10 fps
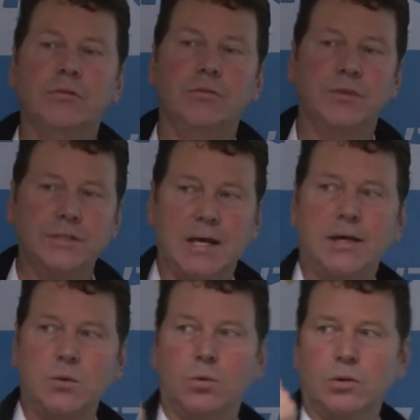the
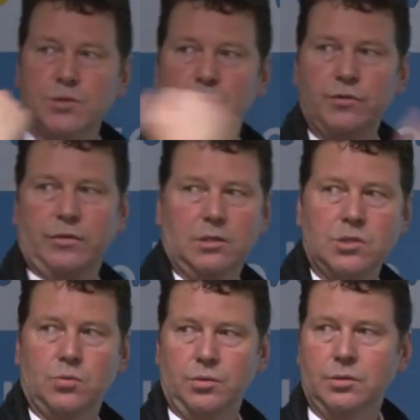data world's moving
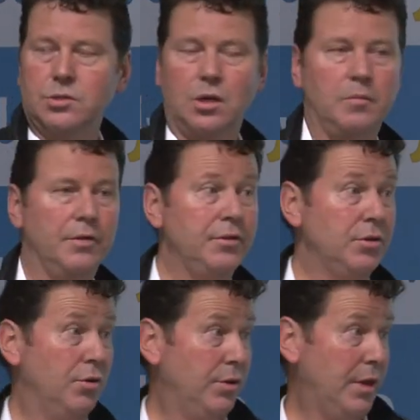into real time. I think
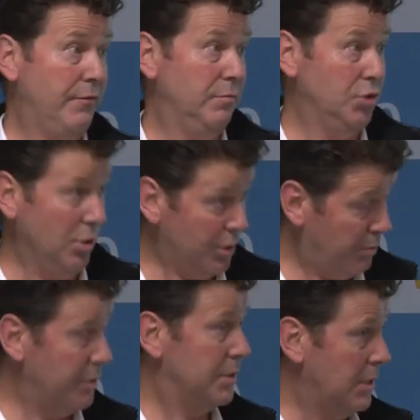you heard that from John's
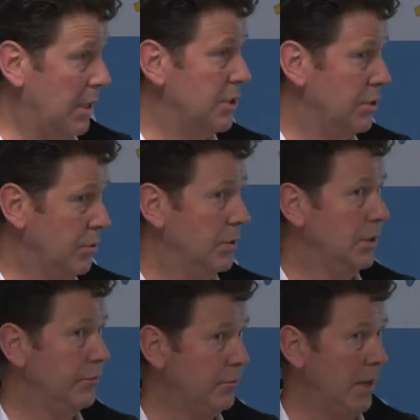presentation
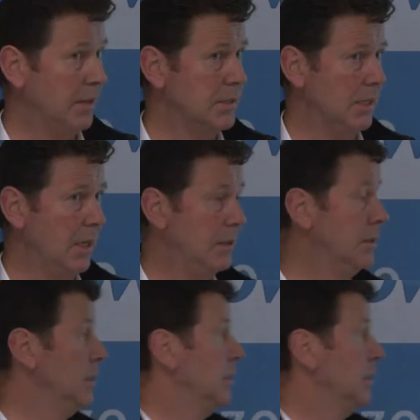earlier from Actian.